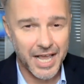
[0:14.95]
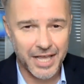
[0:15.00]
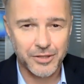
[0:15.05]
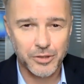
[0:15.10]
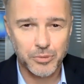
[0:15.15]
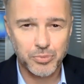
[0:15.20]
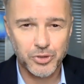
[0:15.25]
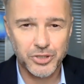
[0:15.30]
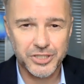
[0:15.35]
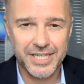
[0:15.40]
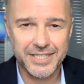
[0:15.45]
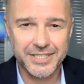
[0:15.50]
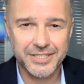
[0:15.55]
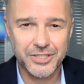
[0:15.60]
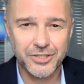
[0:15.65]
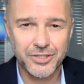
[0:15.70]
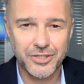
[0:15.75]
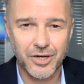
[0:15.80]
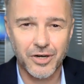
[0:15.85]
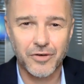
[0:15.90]
And the
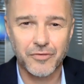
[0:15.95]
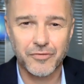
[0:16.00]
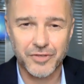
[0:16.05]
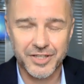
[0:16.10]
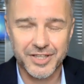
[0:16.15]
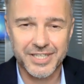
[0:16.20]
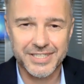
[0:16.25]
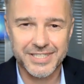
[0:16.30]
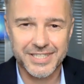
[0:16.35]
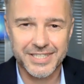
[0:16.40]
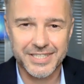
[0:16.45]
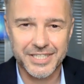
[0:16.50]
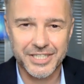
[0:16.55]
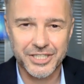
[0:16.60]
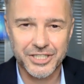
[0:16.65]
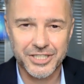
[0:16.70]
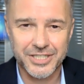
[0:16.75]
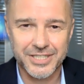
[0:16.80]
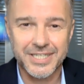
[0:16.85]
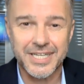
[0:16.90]
presenter of this
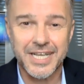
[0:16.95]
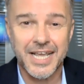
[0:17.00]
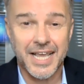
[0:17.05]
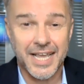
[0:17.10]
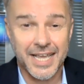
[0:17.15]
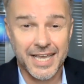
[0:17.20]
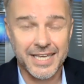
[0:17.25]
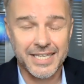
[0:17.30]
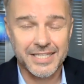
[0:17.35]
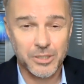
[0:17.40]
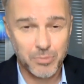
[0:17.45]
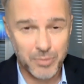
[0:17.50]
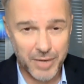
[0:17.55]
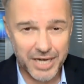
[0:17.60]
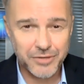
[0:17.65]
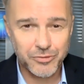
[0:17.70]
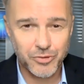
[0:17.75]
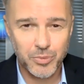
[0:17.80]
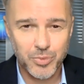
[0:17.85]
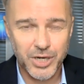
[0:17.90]
edition is a
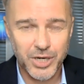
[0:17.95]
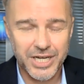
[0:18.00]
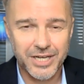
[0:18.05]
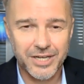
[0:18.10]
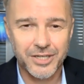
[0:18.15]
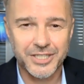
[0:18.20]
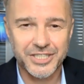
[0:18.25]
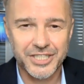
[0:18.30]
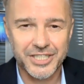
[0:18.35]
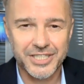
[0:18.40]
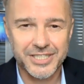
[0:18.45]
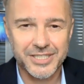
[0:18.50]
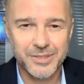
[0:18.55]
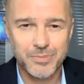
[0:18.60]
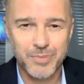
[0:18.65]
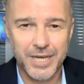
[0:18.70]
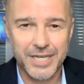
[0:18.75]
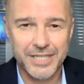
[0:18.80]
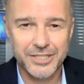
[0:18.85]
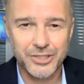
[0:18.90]

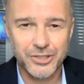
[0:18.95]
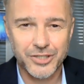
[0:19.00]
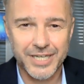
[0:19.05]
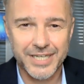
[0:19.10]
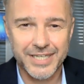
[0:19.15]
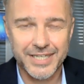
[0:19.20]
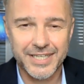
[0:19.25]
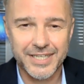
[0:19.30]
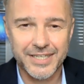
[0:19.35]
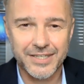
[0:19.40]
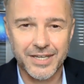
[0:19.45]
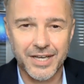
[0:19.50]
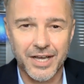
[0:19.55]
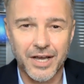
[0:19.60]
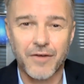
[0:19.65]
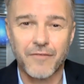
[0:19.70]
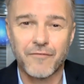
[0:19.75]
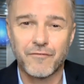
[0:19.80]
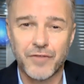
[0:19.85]
microbiologist by training,